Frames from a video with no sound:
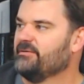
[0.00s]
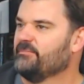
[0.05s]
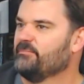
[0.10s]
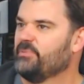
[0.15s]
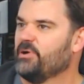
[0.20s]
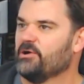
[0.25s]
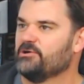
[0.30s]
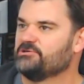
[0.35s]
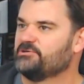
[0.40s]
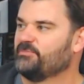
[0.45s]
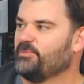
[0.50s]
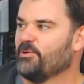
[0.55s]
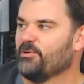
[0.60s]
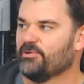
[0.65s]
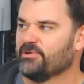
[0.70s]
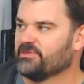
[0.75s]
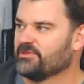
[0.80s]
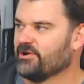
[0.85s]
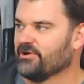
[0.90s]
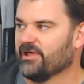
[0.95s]

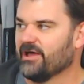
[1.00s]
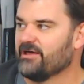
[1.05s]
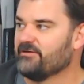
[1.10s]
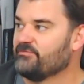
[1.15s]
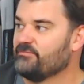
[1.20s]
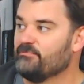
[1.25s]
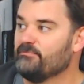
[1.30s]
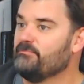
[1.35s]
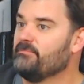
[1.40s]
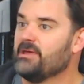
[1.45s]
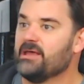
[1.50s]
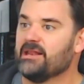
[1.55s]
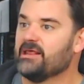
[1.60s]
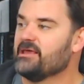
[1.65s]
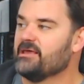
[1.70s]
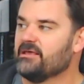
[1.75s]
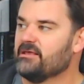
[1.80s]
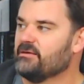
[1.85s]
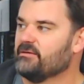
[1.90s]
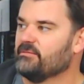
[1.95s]
postponing their life
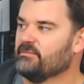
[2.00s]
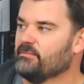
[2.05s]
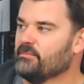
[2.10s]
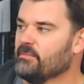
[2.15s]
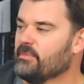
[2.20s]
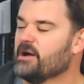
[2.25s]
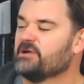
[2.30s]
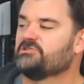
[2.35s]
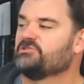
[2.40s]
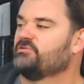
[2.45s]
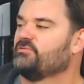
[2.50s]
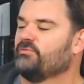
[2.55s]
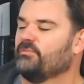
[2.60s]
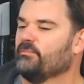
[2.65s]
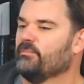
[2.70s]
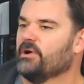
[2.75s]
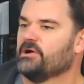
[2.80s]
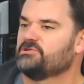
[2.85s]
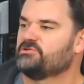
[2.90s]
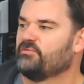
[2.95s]
much
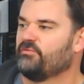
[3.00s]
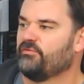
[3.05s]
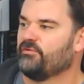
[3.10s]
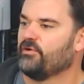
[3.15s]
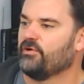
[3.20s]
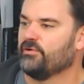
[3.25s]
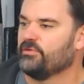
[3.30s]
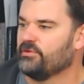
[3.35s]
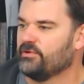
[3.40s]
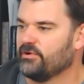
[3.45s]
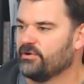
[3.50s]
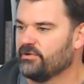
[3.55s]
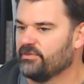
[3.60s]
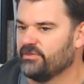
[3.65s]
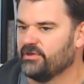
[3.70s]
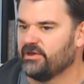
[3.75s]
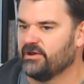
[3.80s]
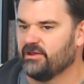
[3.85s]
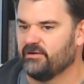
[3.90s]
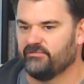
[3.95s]
further
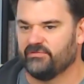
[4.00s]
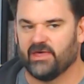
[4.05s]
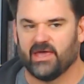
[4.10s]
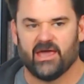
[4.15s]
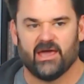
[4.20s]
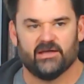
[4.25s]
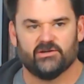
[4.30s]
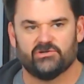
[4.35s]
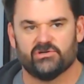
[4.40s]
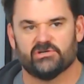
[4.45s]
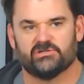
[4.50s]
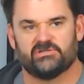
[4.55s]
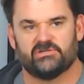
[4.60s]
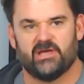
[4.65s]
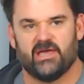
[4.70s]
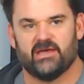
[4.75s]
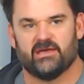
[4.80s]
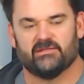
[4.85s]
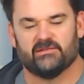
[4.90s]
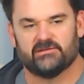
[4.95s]
than if they had just
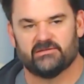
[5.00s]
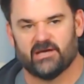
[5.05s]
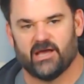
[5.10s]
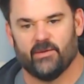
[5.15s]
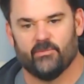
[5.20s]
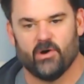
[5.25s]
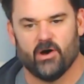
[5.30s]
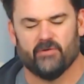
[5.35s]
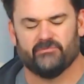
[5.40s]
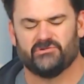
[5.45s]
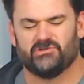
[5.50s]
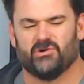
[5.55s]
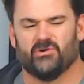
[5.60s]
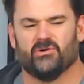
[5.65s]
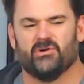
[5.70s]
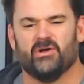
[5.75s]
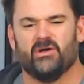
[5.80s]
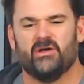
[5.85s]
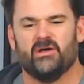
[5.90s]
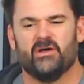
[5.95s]
taken the time off. So
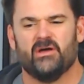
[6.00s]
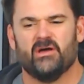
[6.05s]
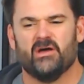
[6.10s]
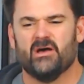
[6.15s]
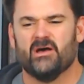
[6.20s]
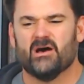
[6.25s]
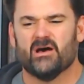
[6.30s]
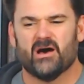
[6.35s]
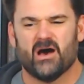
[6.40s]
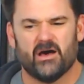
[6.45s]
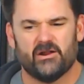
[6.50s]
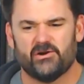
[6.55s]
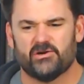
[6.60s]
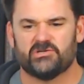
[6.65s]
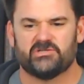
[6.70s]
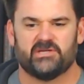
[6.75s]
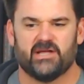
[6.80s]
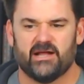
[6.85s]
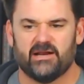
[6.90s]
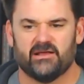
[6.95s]

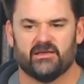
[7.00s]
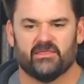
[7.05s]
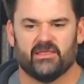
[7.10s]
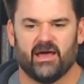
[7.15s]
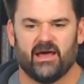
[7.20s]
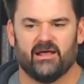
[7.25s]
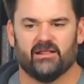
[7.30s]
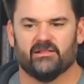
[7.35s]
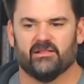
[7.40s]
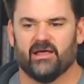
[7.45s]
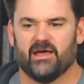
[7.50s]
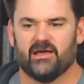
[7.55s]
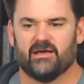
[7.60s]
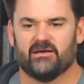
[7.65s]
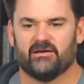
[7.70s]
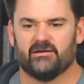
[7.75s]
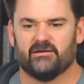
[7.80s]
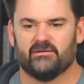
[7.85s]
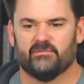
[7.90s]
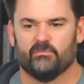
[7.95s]
understanding that,
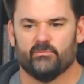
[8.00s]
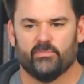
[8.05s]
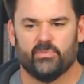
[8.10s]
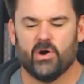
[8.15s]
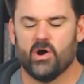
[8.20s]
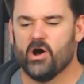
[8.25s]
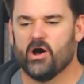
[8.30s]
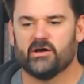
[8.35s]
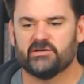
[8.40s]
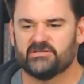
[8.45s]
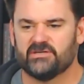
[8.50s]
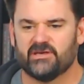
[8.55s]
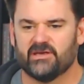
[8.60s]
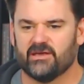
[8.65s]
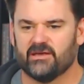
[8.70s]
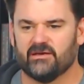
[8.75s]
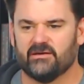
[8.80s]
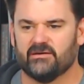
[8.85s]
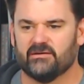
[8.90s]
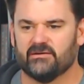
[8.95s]
like
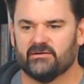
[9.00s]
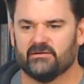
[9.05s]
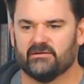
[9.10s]
pausing